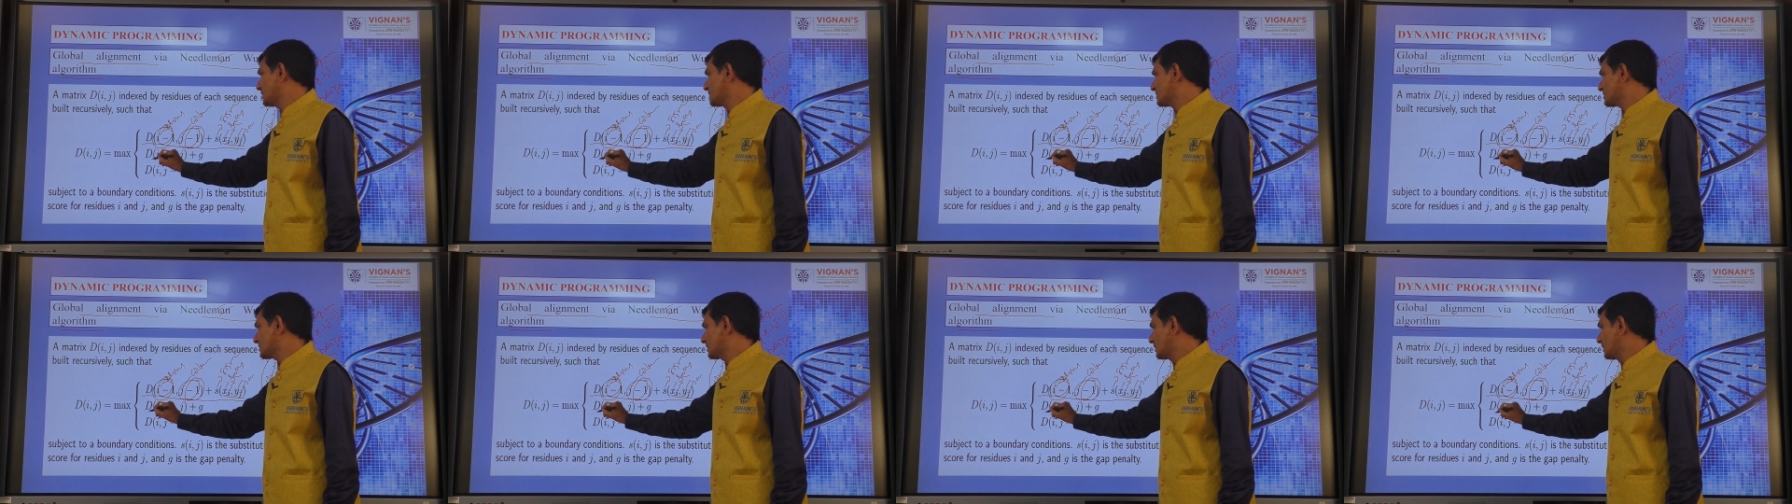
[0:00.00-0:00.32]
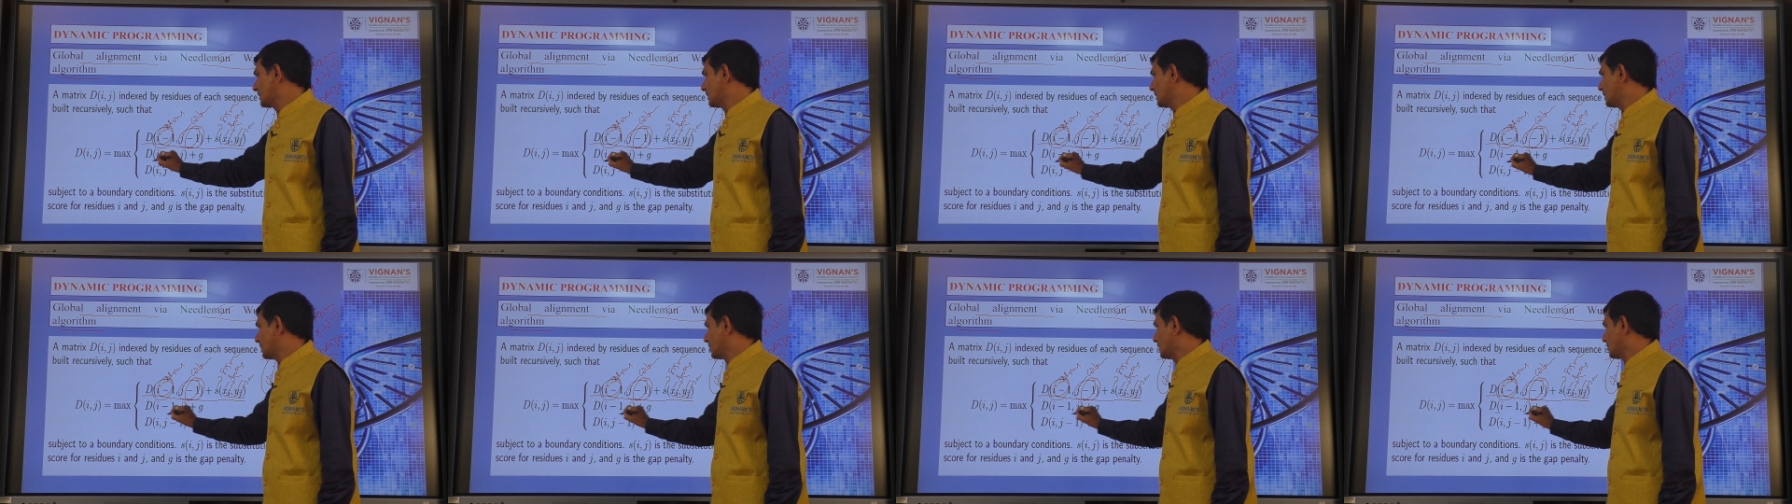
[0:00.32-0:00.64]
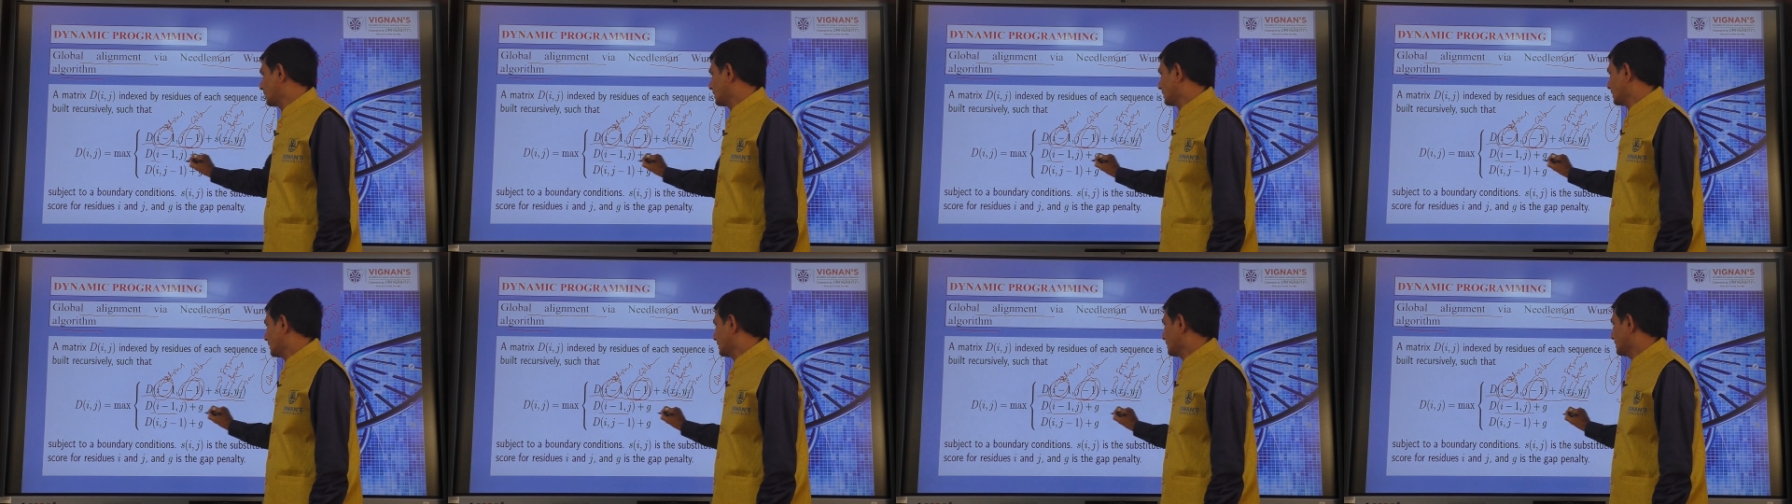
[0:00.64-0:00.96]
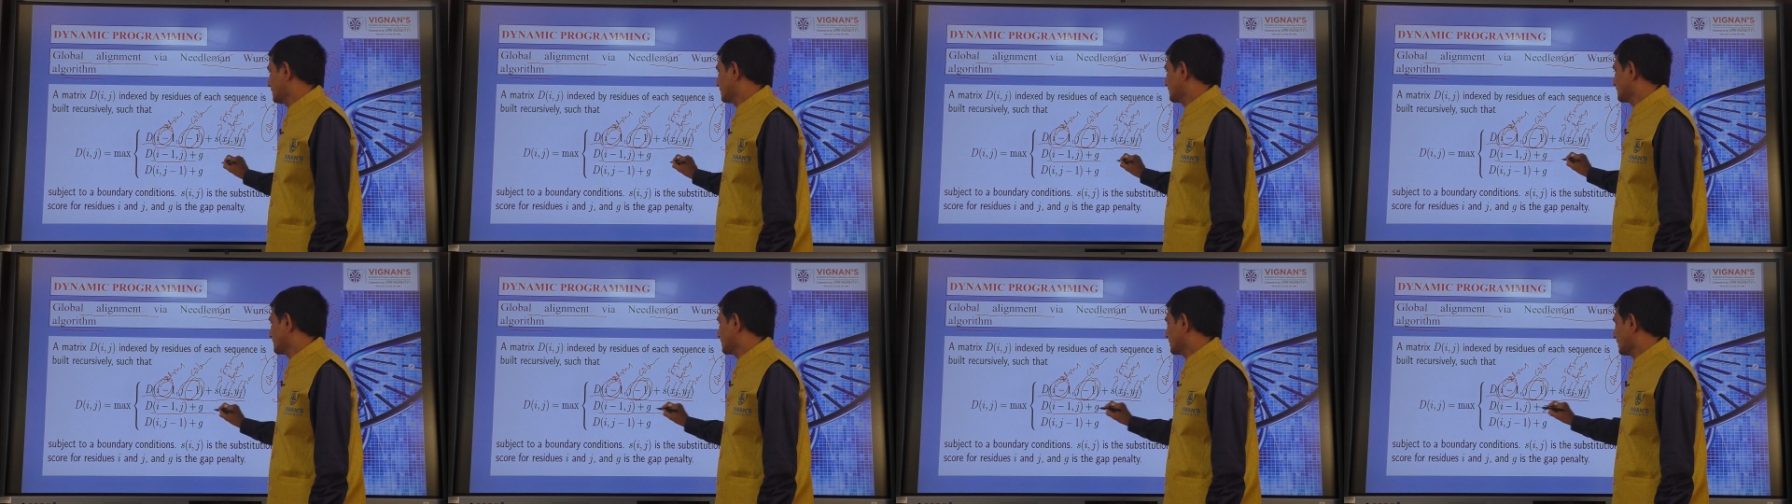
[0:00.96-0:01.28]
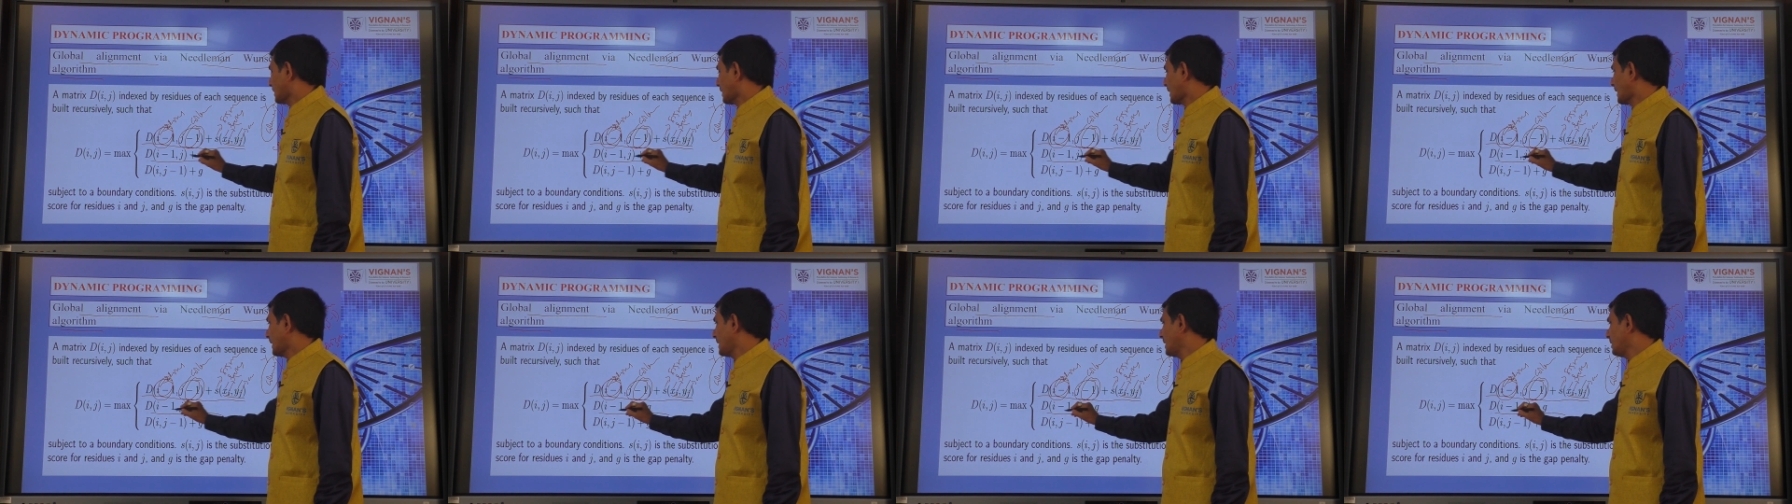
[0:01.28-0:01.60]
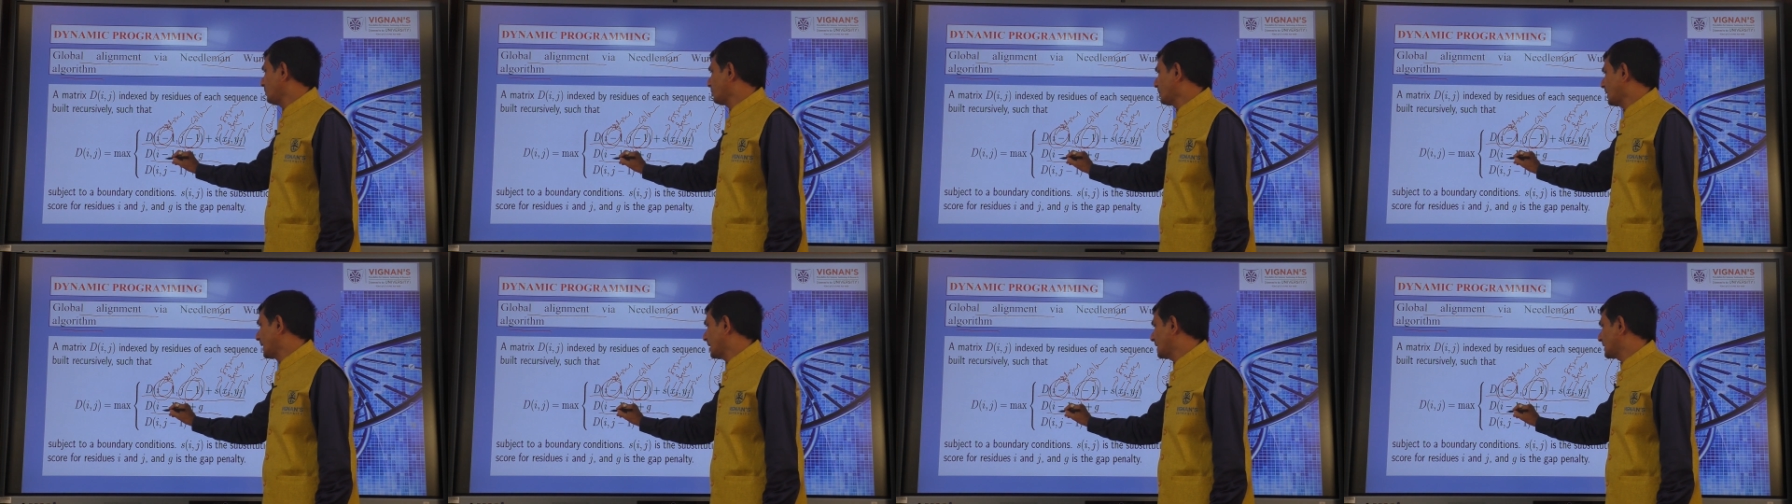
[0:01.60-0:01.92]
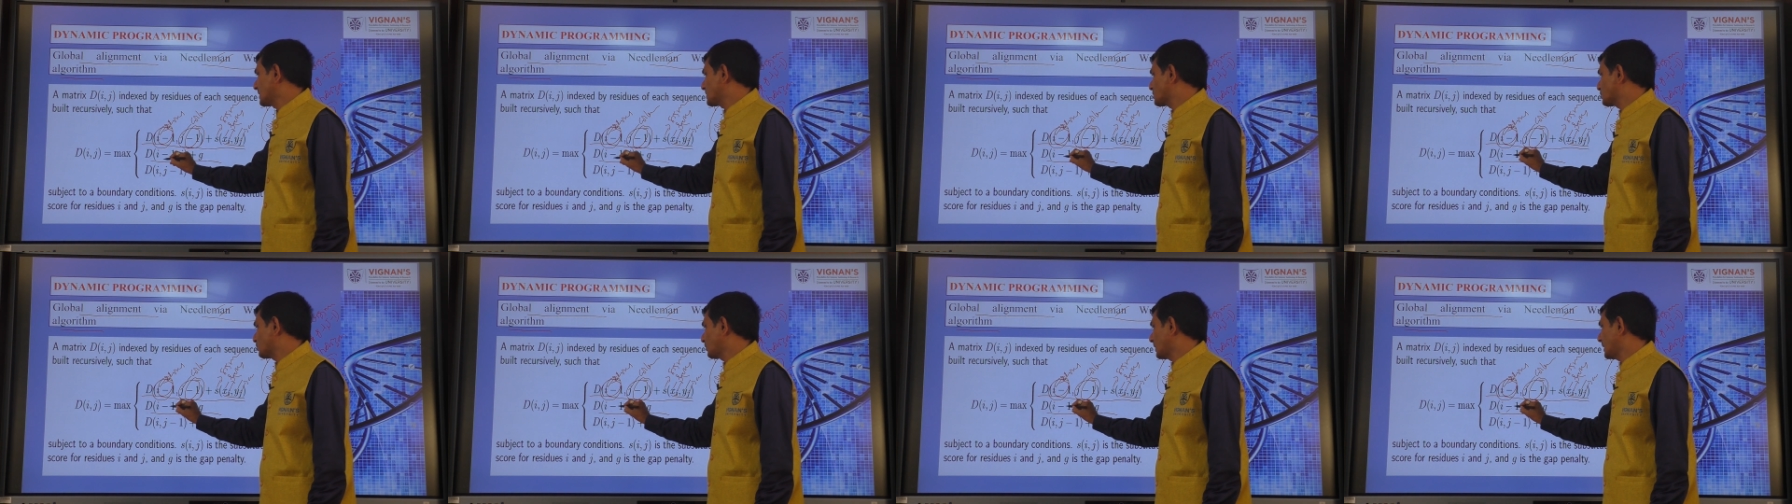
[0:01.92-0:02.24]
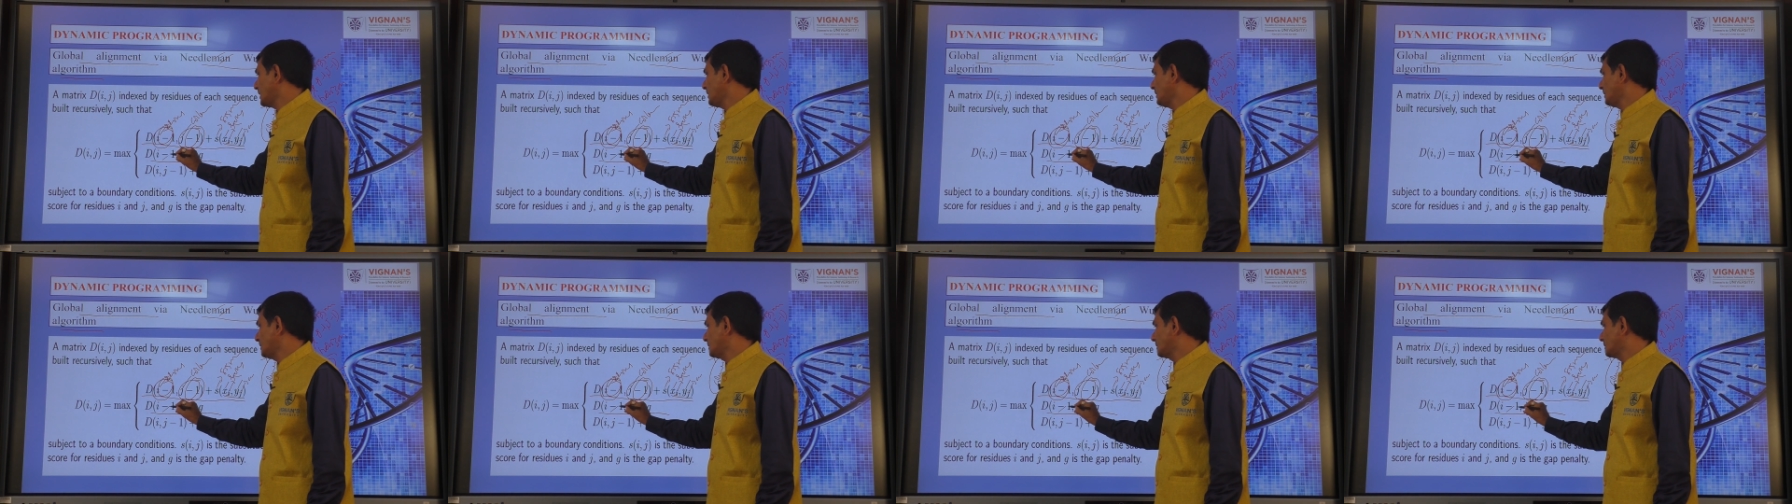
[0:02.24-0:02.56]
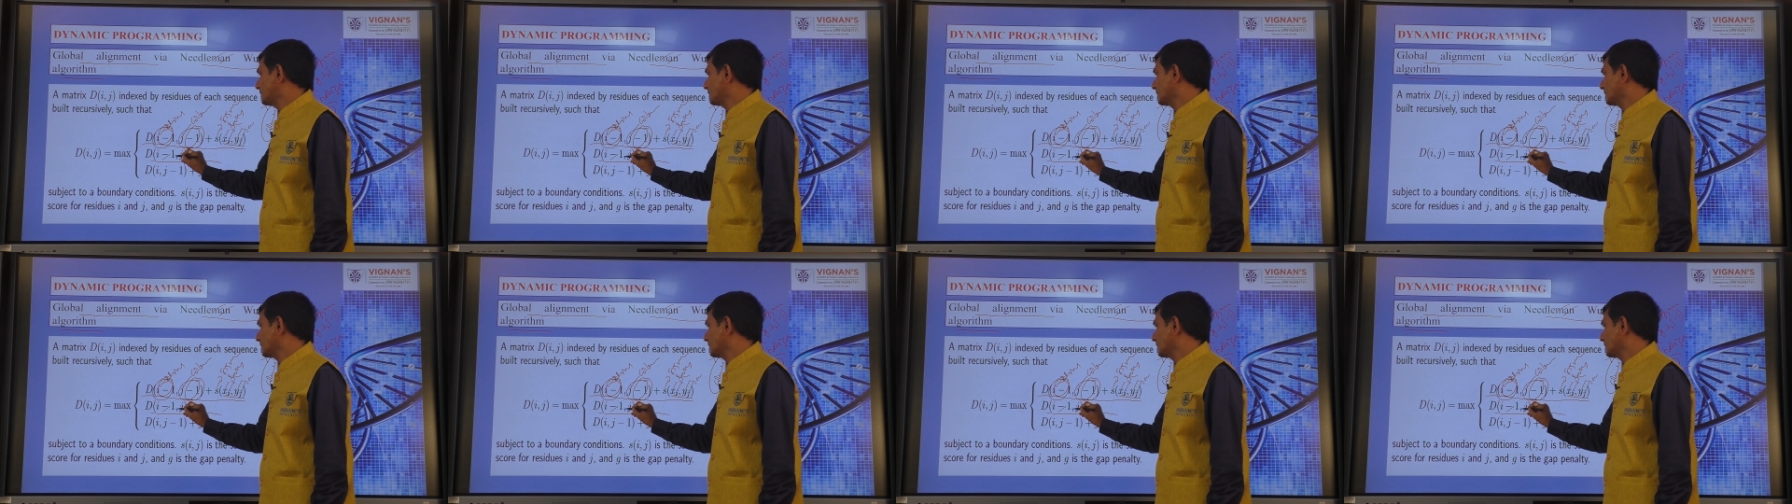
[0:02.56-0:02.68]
is I minus 1